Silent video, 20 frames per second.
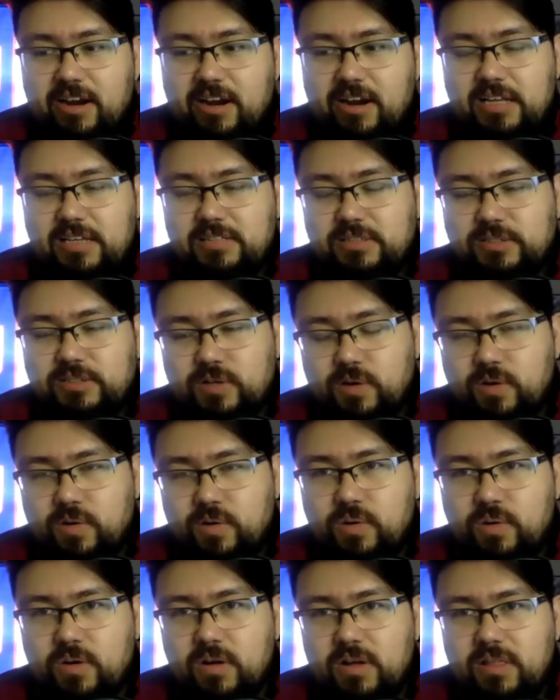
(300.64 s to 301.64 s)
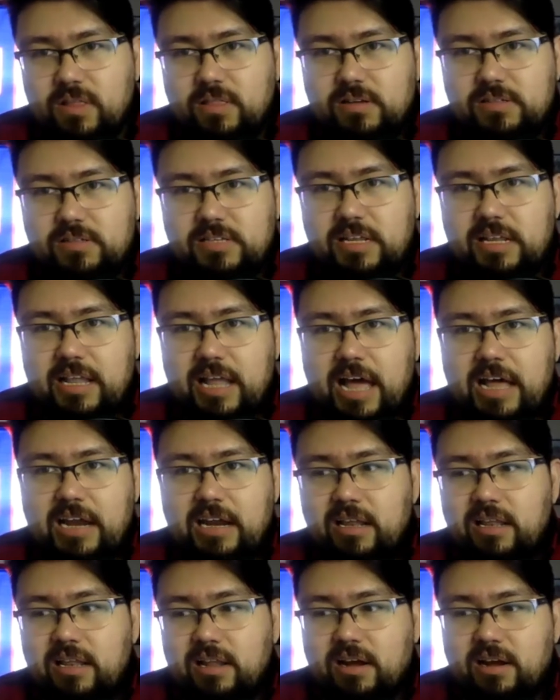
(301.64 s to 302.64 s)
so there's a lot of
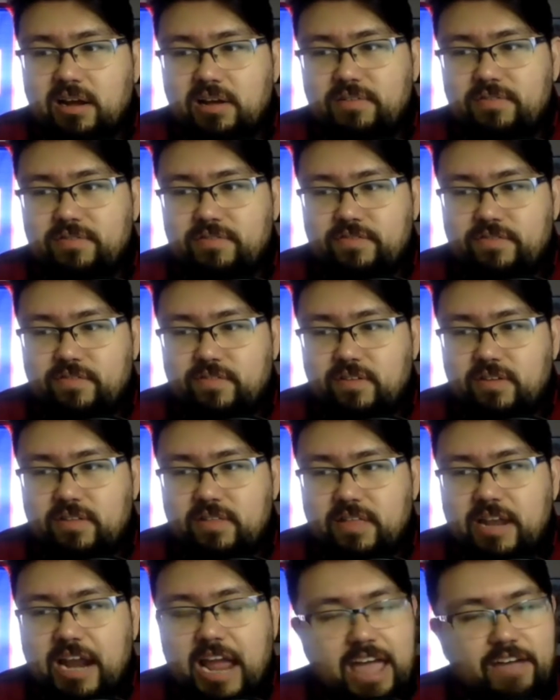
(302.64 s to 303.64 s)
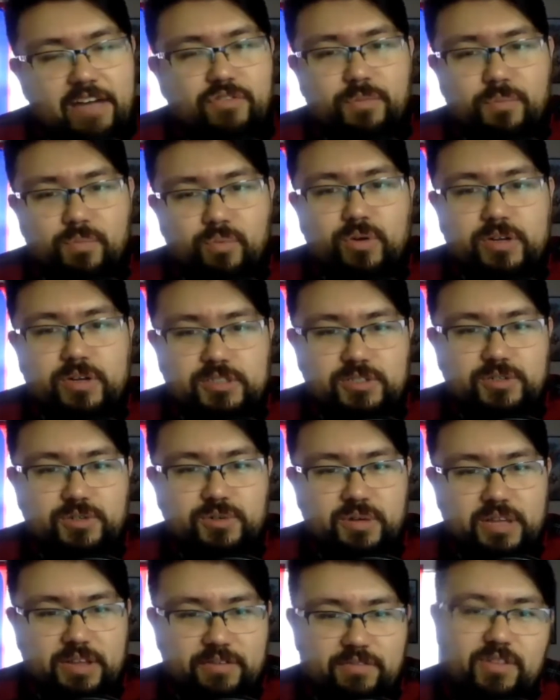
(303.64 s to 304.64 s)
love that I have for Bowie too,
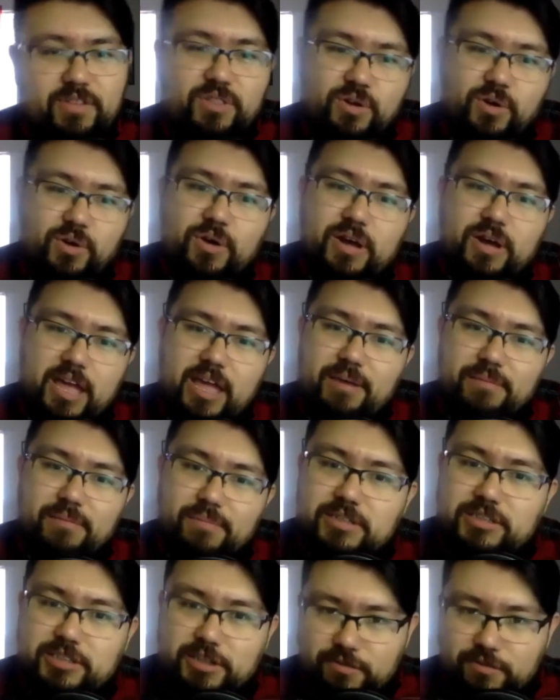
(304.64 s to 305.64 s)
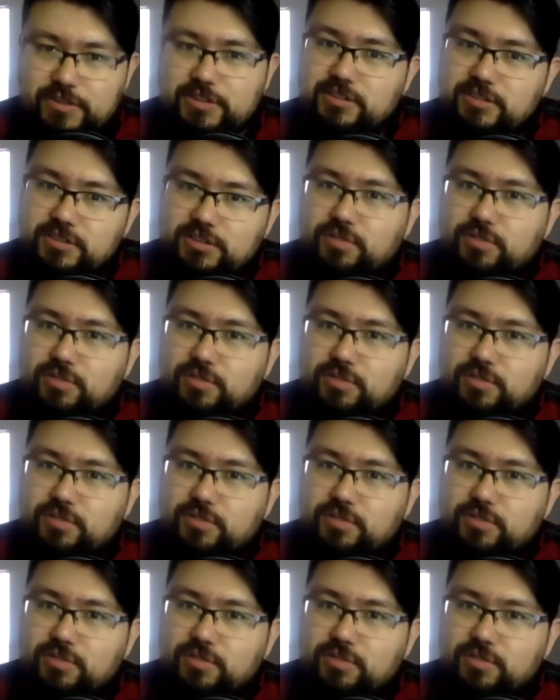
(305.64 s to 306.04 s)
even though I am a Jefferson Silver